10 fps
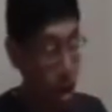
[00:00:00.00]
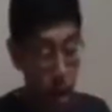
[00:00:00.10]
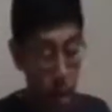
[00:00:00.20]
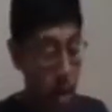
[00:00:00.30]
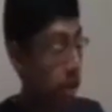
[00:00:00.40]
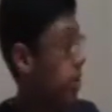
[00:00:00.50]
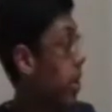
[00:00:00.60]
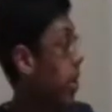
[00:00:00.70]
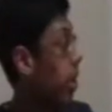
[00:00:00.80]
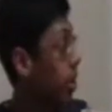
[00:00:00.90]
For this
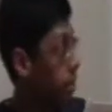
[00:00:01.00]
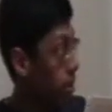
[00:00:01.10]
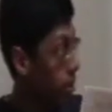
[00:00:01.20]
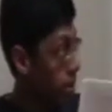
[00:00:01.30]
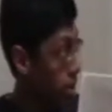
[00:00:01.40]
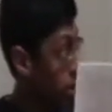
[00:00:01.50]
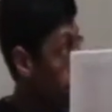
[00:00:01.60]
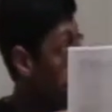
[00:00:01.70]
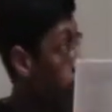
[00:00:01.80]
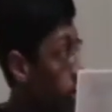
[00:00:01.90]
video, I'm using
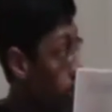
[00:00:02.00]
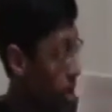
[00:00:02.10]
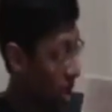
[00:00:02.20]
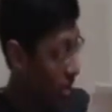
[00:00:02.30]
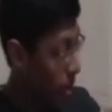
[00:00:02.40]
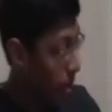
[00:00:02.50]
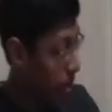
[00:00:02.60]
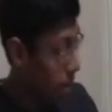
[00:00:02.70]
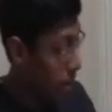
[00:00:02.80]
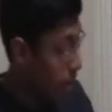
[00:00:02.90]
an old sheet of
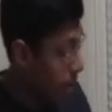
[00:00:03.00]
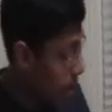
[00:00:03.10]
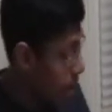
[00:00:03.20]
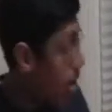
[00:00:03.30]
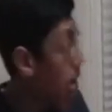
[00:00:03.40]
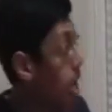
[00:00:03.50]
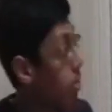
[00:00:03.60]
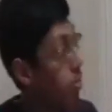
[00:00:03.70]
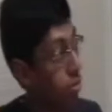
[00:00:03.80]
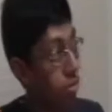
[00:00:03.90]
paper.
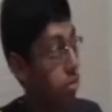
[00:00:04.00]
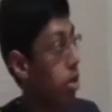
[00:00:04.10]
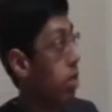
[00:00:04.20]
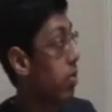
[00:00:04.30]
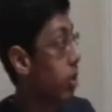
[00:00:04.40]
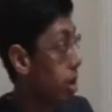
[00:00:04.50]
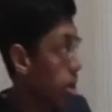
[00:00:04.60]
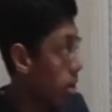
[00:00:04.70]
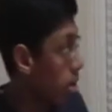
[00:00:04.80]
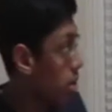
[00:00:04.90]
It's a very
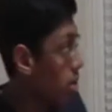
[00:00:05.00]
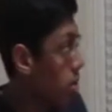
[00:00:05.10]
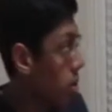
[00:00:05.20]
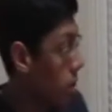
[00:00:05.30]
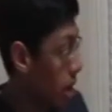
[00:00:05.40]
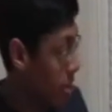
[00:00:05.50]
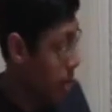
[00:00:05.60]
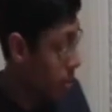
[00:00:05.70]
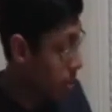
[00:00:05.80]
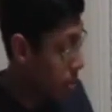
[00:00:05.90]
good use of old paper.
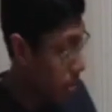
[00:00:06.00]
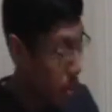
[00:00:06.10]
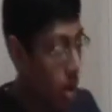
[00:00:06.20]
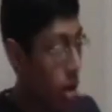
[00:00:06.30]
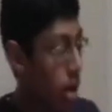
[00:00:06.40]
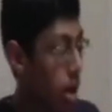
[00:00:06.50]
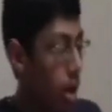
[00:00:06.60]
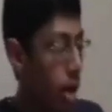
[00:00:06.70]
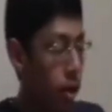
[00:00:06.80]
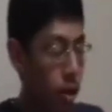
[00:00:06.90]

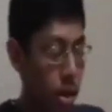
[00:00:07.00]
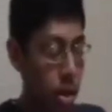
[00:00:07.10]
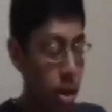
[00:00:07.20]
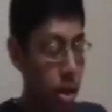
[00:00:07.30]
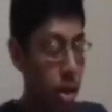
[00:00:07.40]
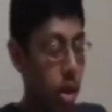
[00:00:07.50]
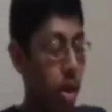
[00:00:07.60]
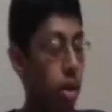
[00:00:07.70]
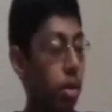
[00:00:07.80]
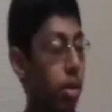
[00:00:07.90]
First,
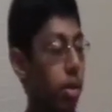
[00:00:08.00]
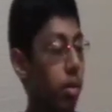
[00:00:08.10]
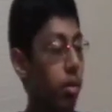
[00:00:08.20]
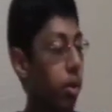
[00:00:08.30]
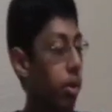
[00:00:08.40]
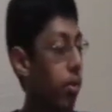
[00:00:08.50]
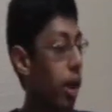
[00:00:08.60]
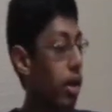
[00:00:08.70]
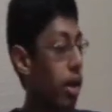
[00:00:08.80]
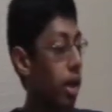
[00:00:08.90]
you're going to fold the
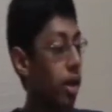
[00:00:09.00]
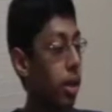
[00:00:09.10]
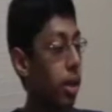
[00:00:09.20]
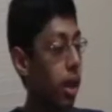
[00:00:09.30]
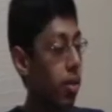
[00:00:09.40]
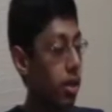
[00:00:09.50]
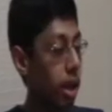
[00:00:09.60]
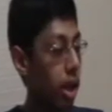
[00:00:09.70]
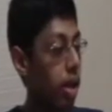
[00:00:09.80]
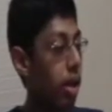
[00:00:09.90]
right side to the left
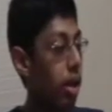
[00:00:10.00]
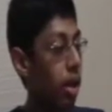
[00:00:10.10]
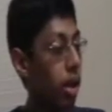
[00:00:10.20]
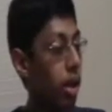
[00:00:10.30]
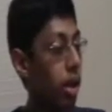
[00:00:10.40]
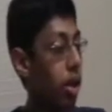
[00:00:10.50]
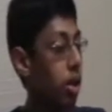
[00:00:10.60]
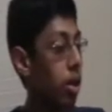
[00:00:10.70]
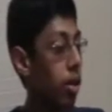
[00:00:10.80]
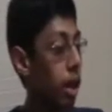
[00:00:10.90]
side
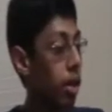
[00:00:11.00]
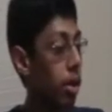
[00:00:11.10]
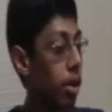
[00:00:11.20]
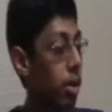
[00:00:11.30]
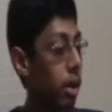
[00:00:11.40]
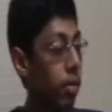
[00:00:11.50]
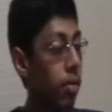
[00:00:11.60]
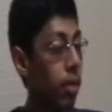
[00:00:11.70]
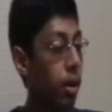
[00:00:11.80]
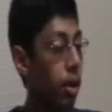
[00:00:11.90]
so that there is a
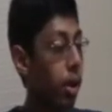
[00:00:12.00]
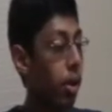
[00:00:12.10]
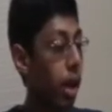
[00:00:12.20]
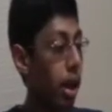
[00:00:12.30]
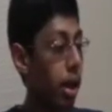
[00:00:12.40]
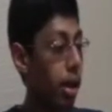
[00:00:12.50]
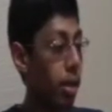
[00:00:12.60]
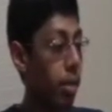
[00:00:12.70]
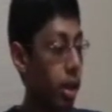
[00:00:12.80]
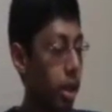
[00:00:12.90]
vertical line in the
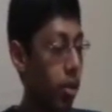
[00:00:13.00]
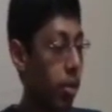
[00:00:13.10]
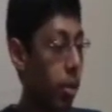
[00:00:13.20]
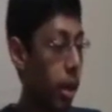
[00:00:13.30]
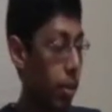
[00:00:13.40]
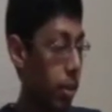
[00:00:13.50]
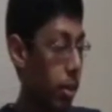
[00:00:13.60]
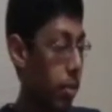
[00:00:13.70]
middle of the paper.